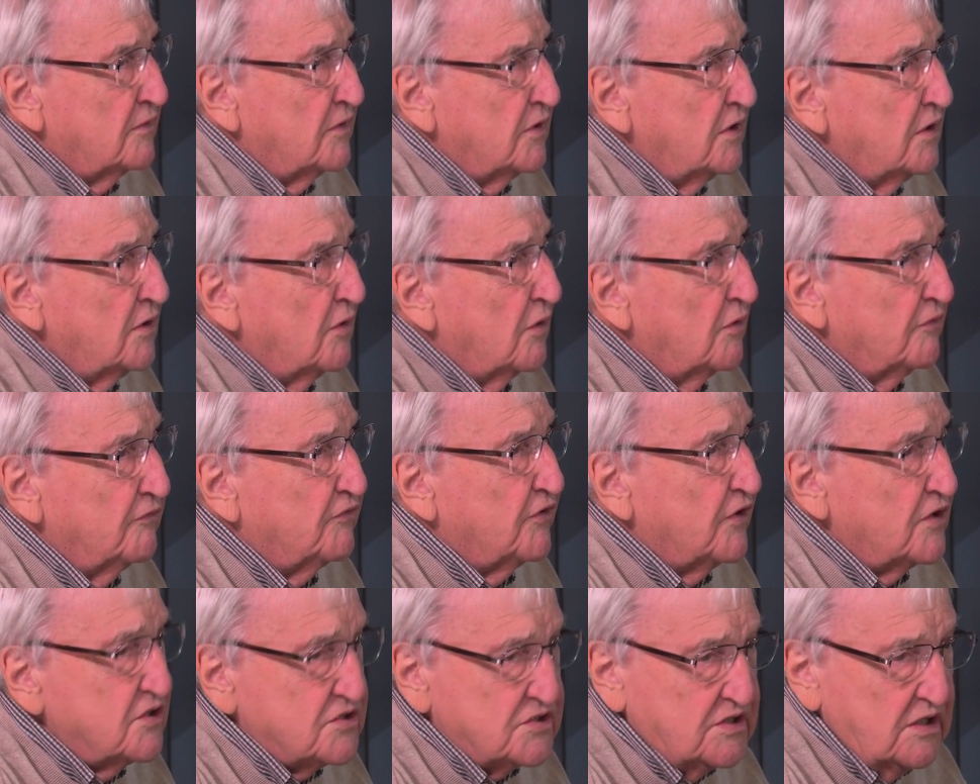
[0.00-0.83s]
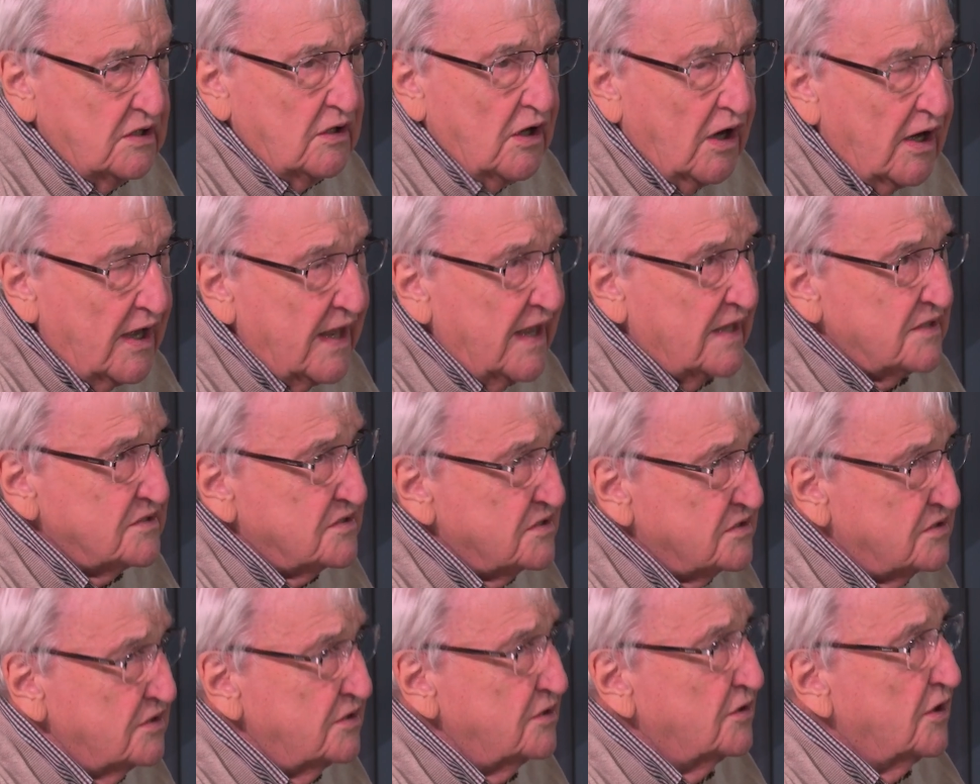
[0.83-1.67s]
The first thing I had to
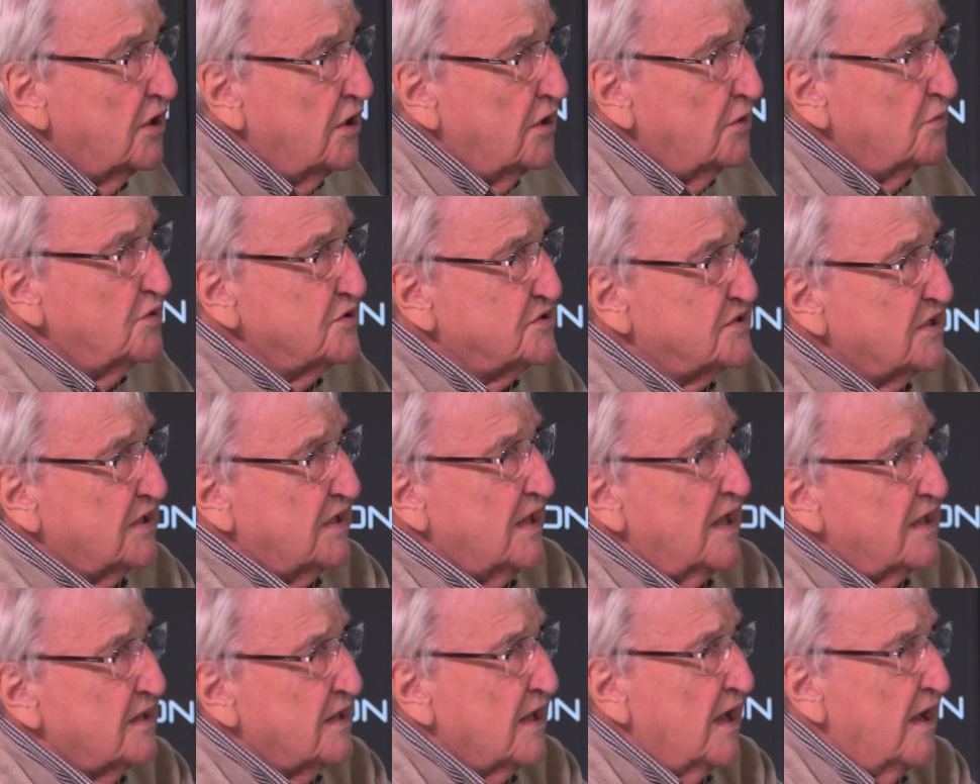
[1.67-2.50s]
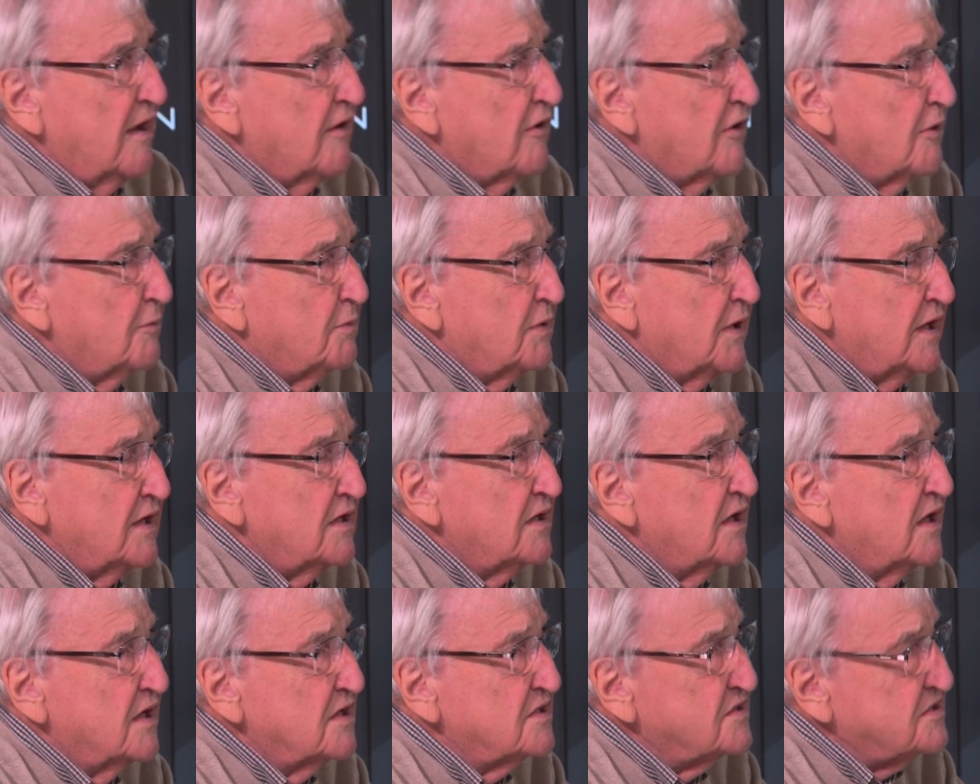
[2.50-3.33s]
do was to get that
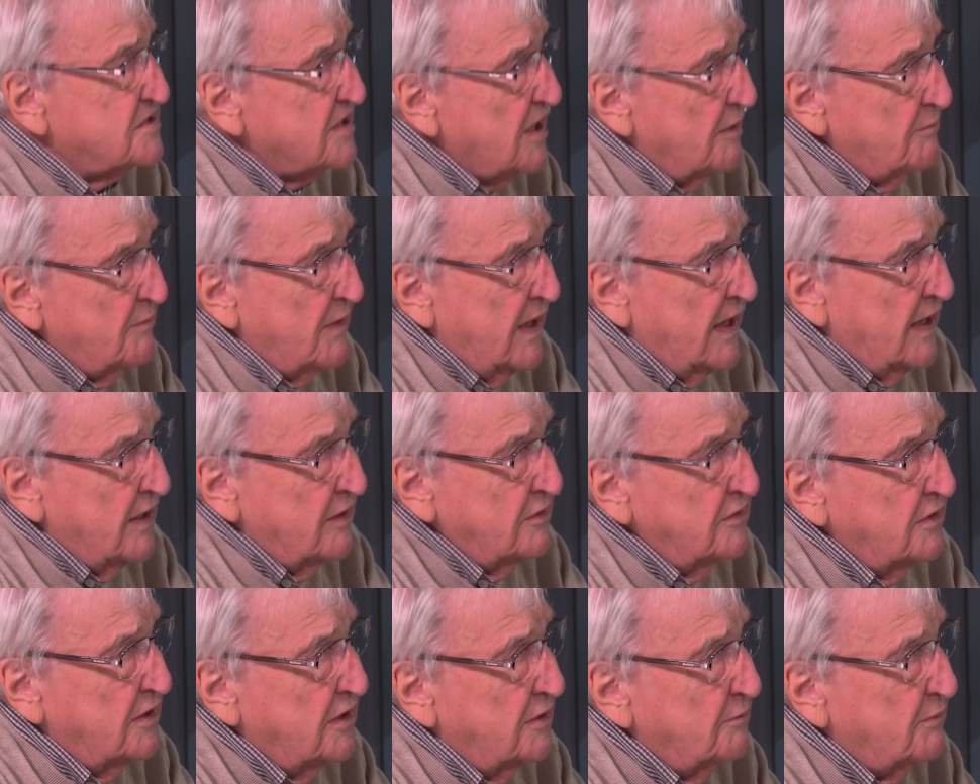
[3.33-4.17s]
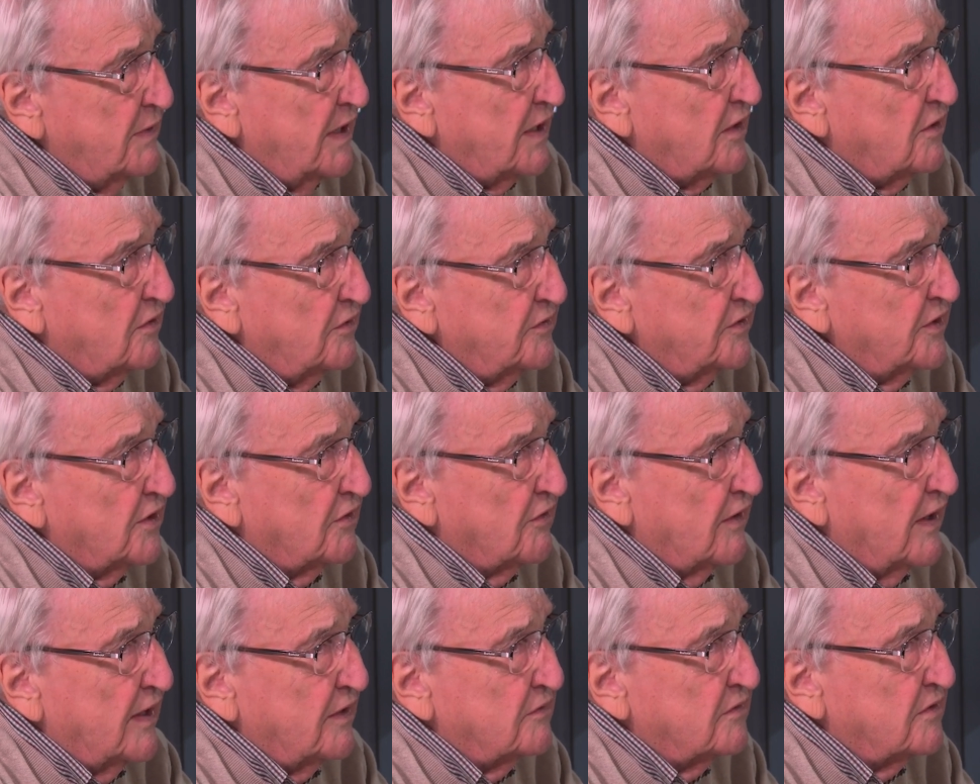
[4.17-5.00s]
aeroplane somehow back on the
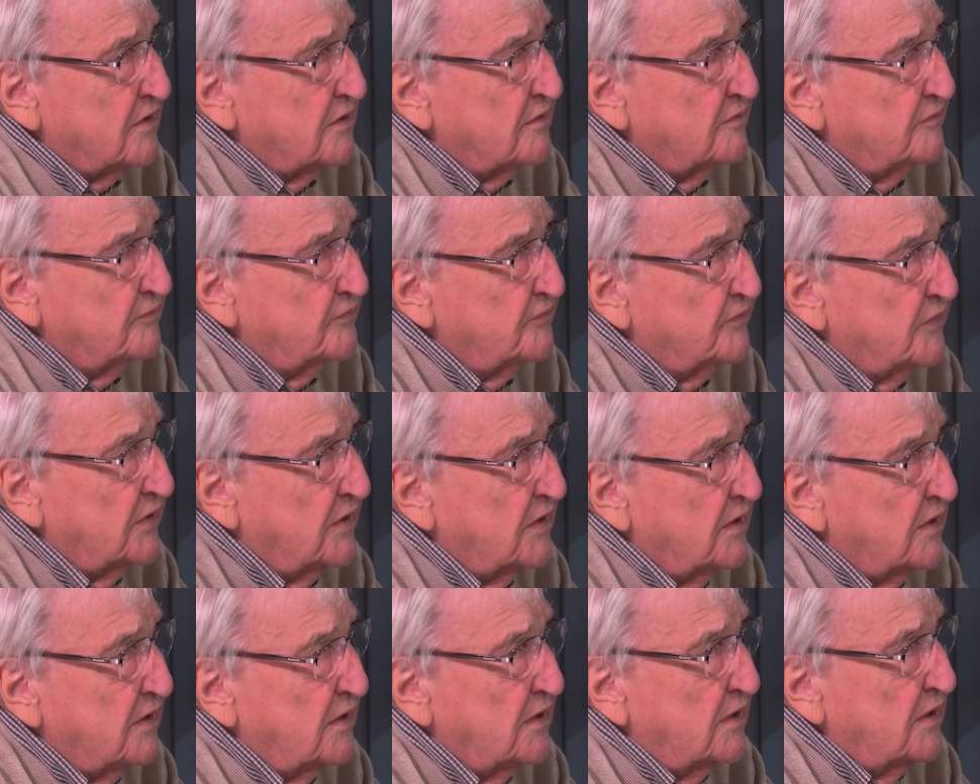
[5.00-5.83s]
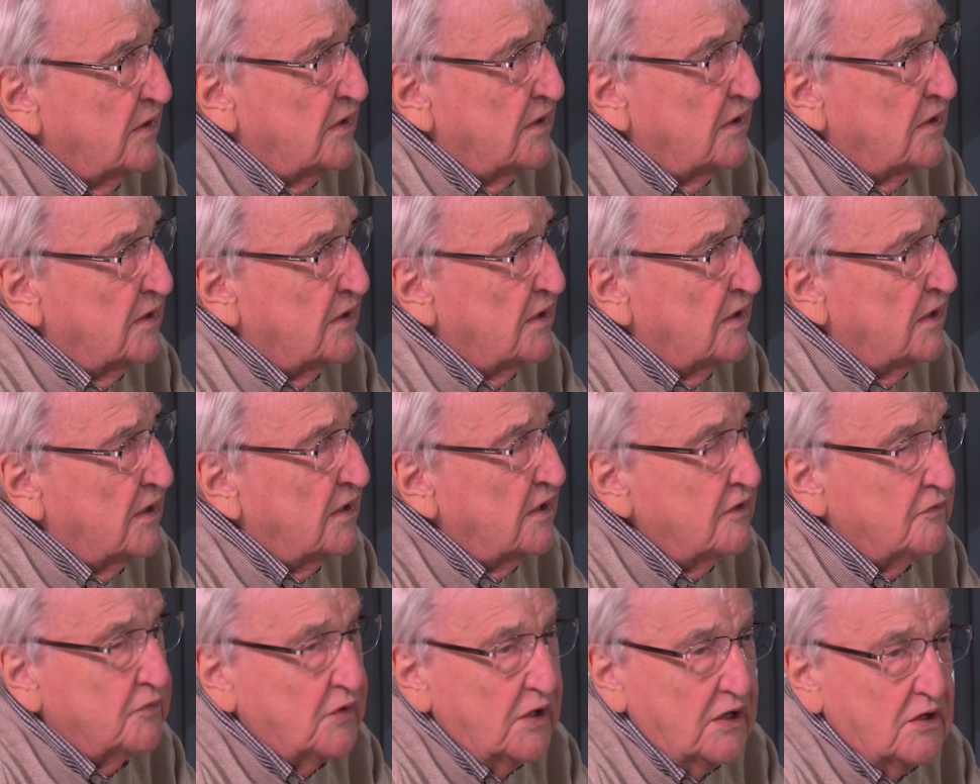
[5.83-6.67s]
ground. And
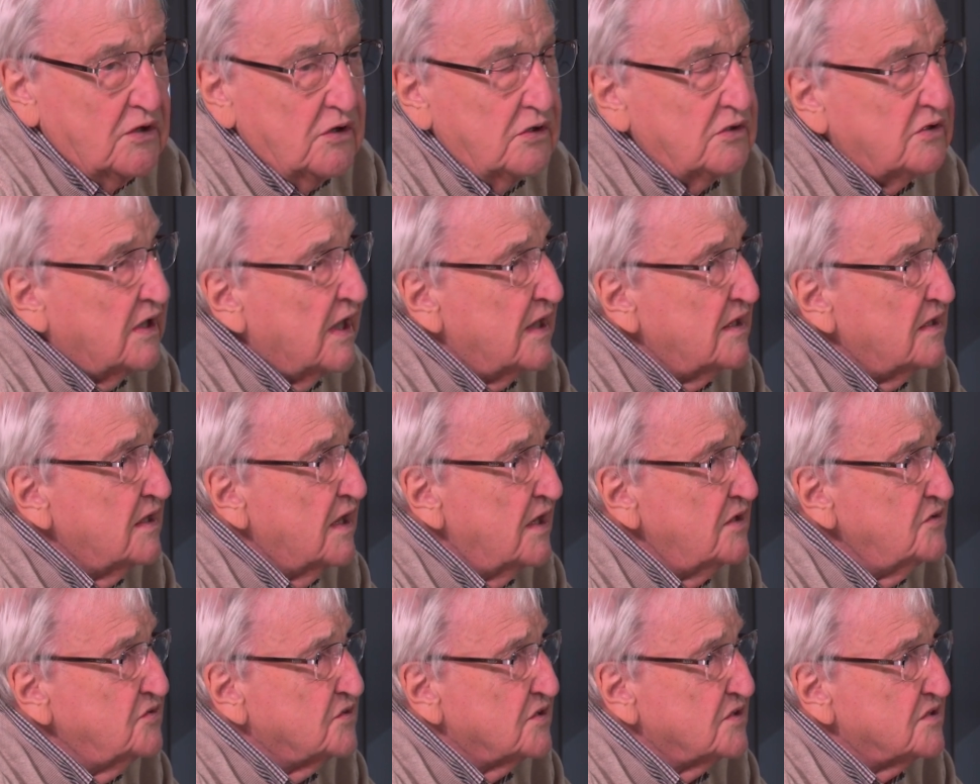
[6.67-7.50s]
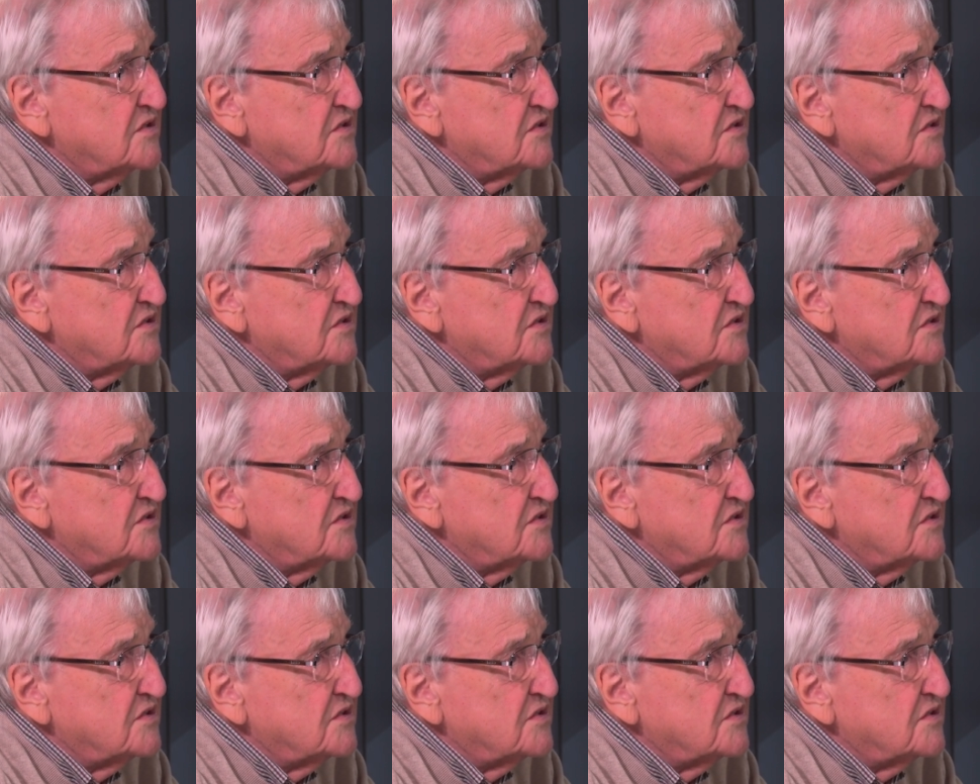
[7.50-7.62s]
if we could, get the engine